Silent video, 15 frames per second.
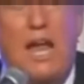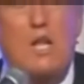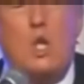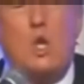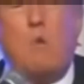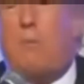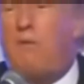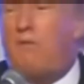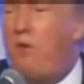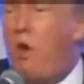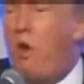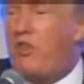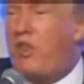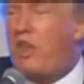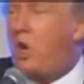I knew
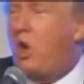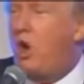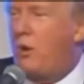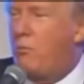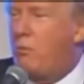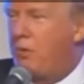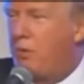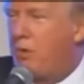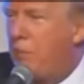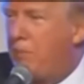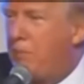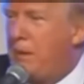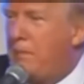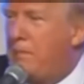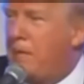before they caught him with
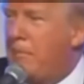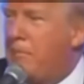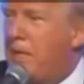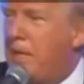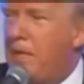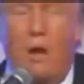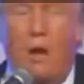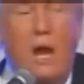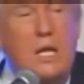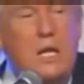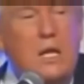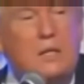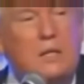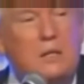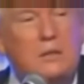the bing, bing, bing,
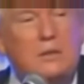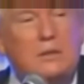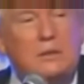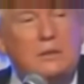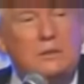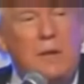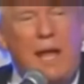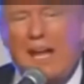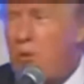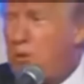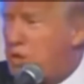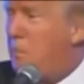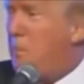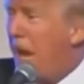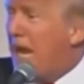right? And
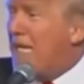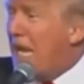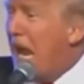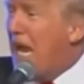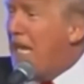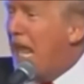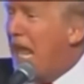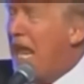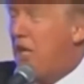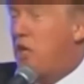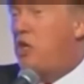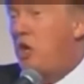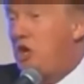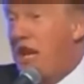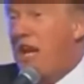he was a bad guy
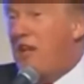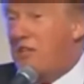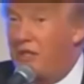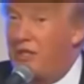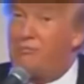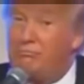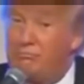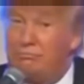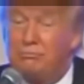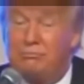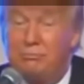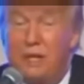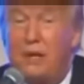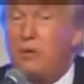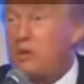then. It turned out that
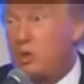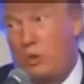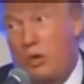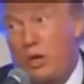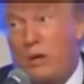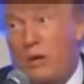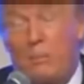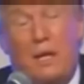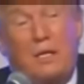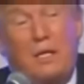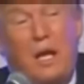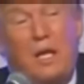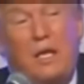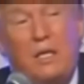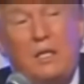he was a really
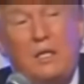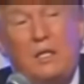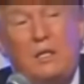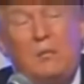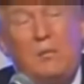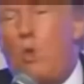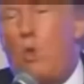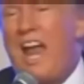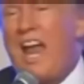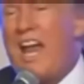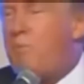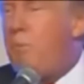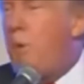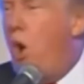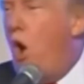bad guy. So
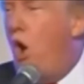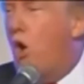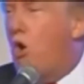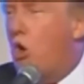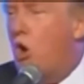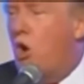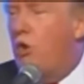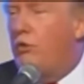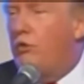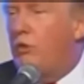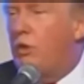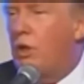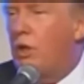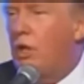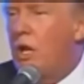Rand Paul
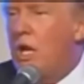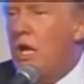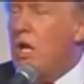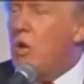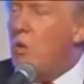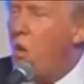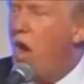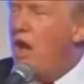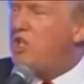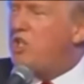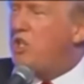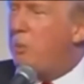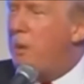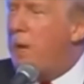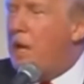calls. He
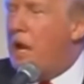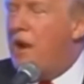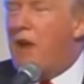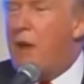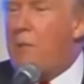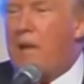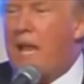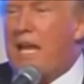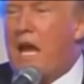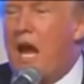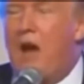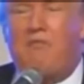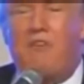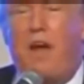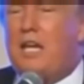wants to play golf. I play
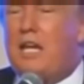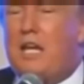golf.